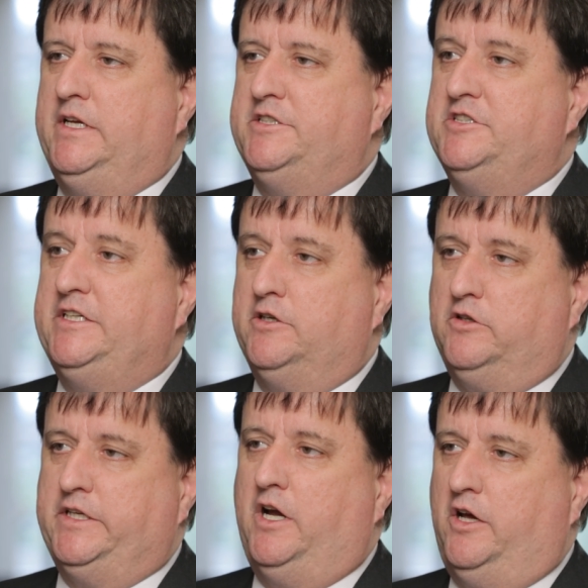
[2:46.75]
it's
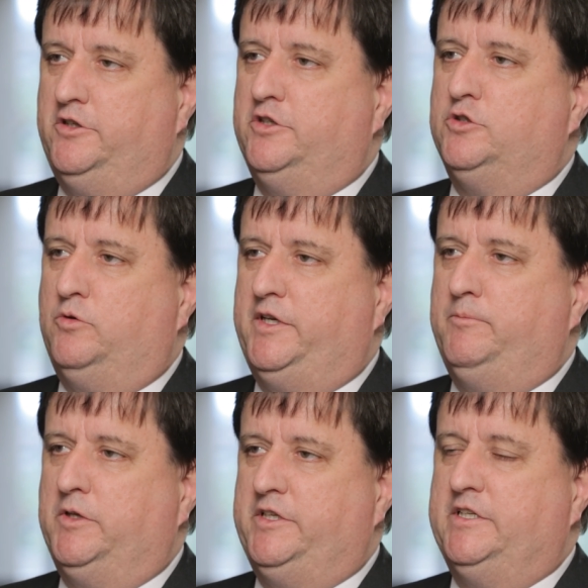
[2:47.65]
nearly
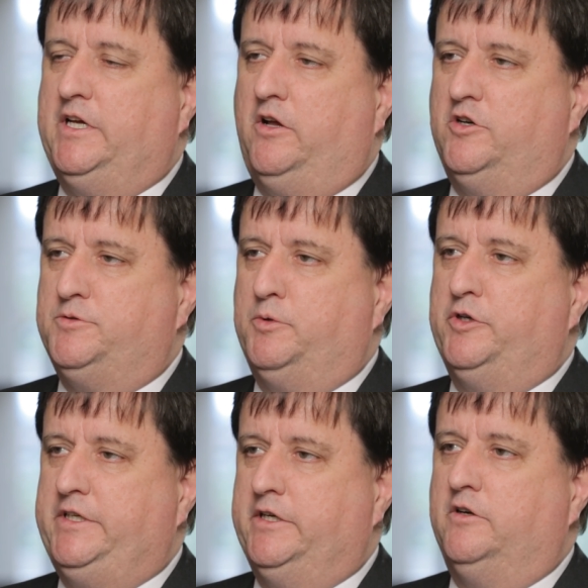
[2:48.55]
$120 million
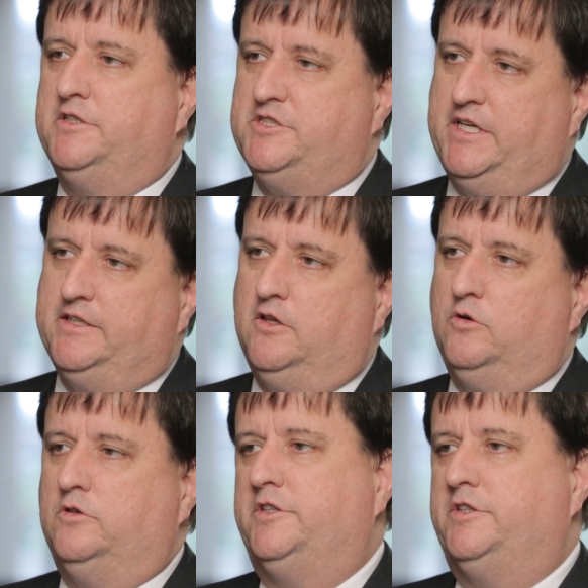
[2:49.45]
per year in state and local